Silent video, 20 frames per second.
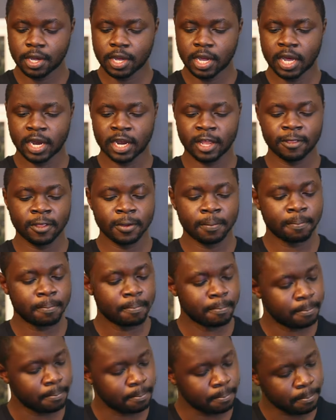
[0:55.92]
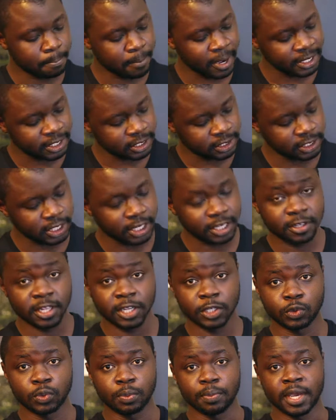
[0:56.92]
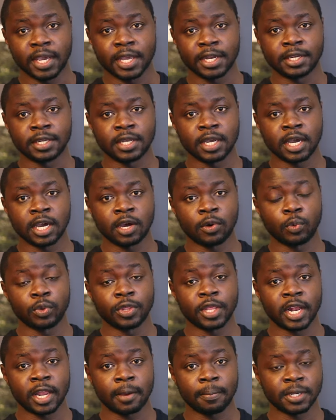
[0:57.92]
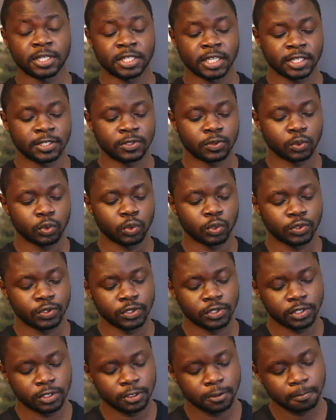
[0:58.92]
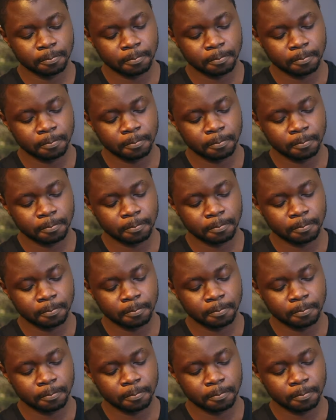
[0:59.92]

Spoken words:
Another major change that we made with the Lapatets was